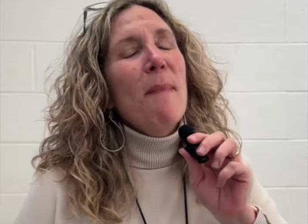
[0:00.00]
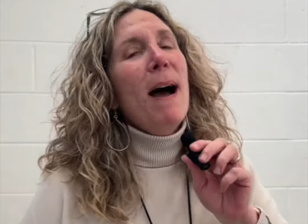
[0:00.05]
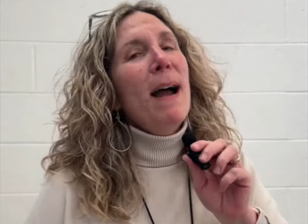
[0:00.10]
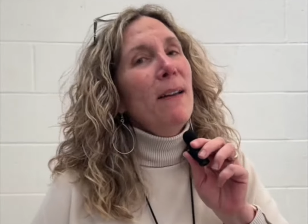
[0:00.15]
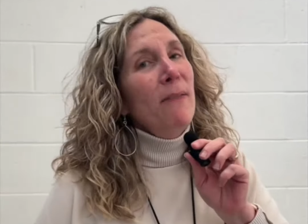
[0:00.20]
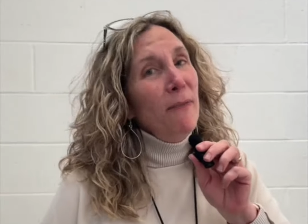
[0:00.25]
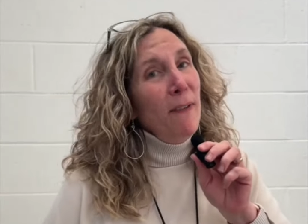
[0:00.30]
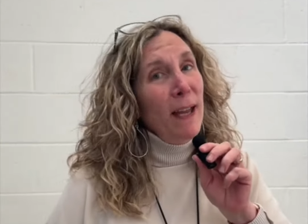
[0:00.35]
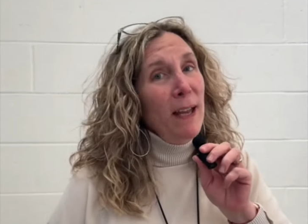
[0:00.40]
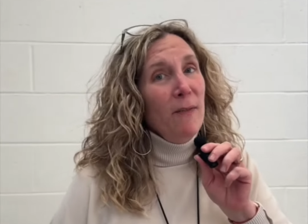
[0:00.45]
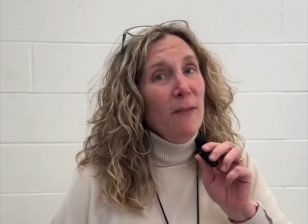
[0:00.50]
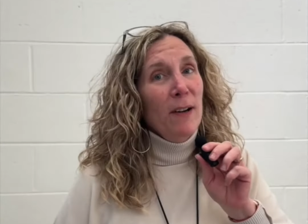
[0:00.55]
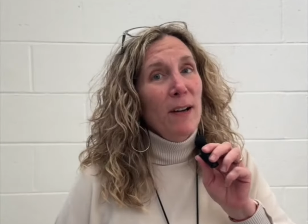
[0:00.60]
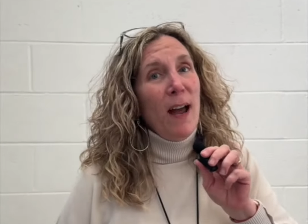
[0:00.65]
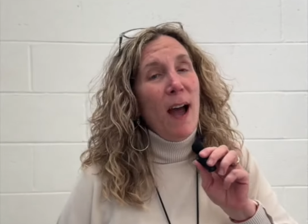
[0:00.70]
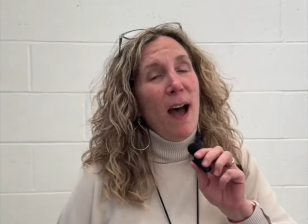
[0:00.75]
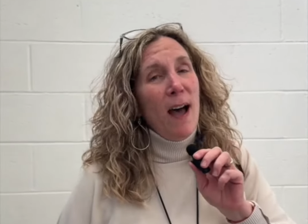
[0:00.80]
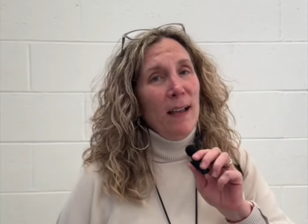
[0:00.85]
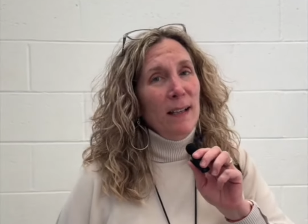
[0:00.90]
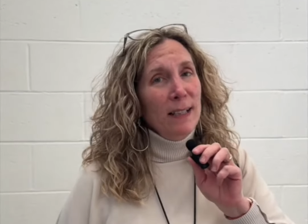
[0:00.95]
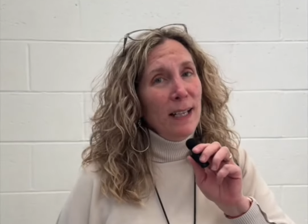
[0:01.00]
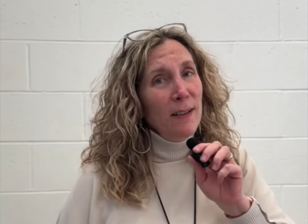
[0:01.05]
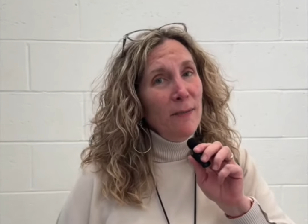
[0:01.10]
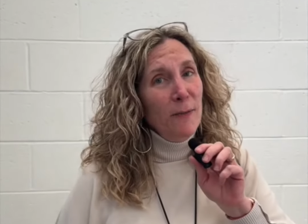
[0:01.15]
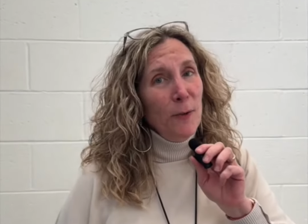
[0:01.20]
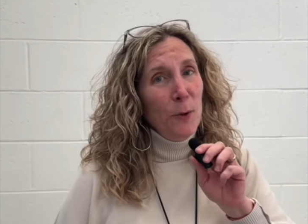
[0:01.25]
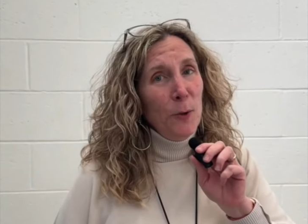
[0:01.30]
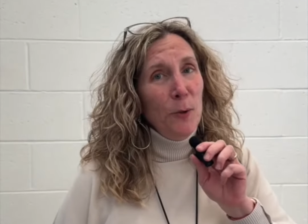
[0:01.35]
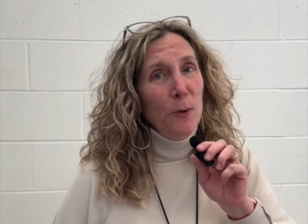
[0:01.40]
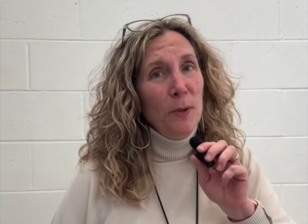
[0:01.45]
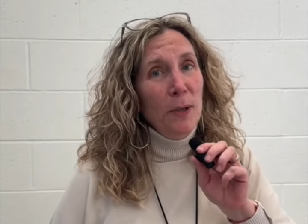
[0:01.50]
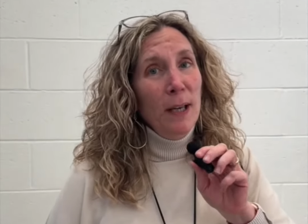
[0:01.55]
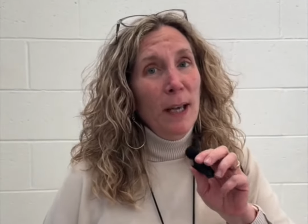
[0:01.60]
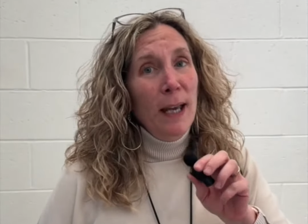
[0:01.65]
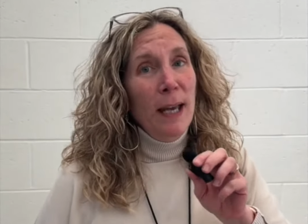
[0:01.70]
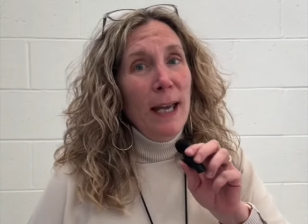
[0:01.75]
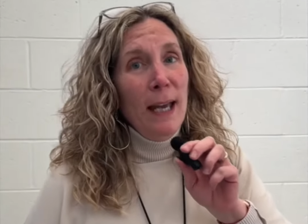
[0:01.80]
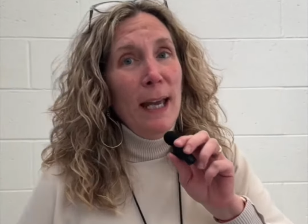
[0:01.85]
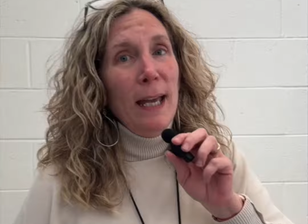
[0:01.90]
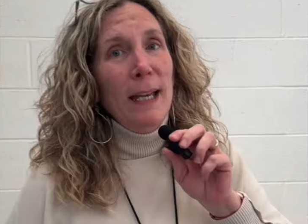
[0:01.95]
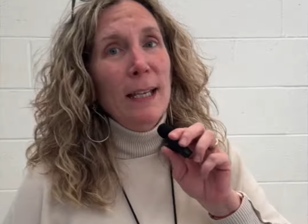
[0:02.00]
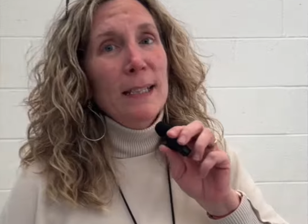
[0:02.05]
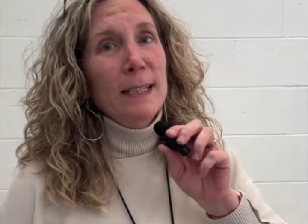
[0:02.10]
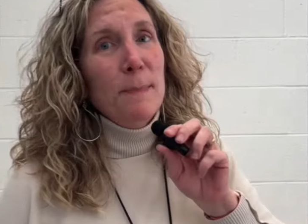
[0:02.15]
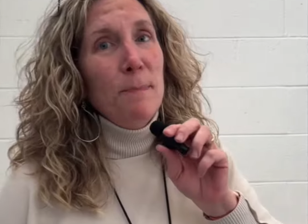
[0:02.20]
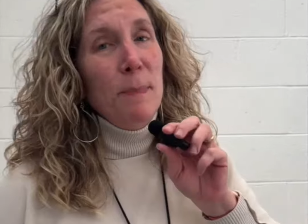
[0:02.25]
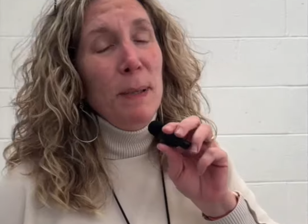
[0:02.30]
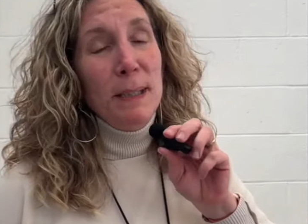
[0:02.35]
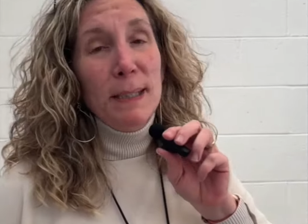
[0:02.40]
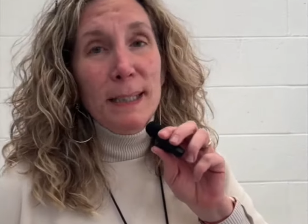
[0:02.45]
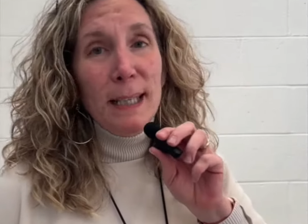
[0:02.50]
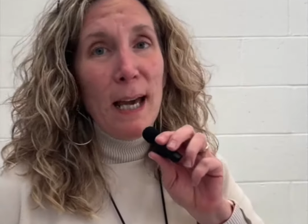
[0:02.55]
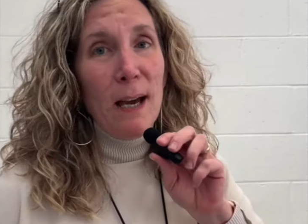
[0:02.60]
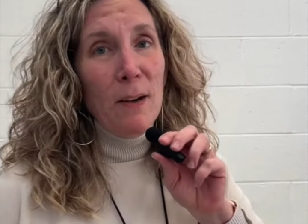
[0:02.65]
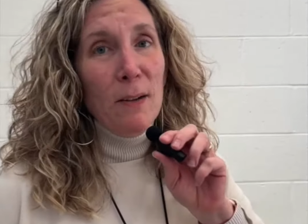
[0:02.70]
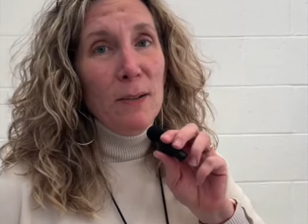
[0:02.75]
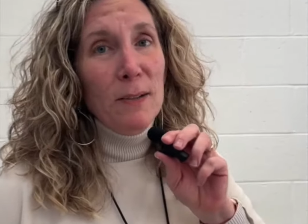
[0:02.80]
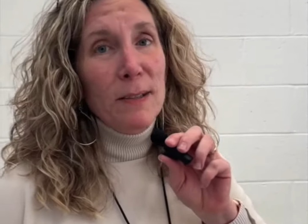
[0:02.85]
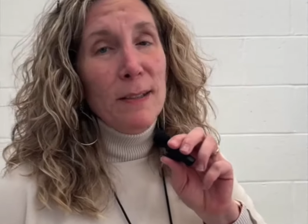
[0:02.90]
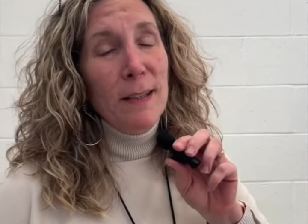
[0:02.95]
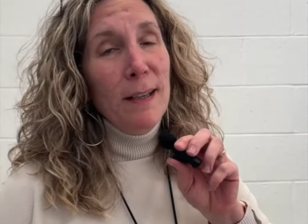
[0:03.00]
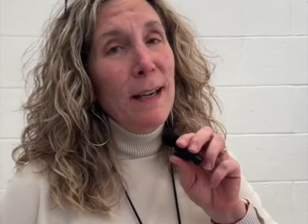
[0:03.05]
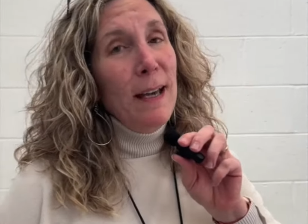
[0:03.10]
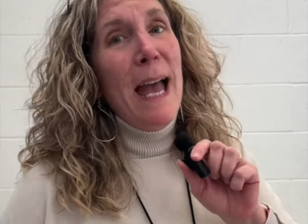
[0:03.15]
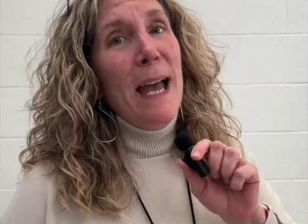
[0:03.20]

my favorite holiday food is pizzelles,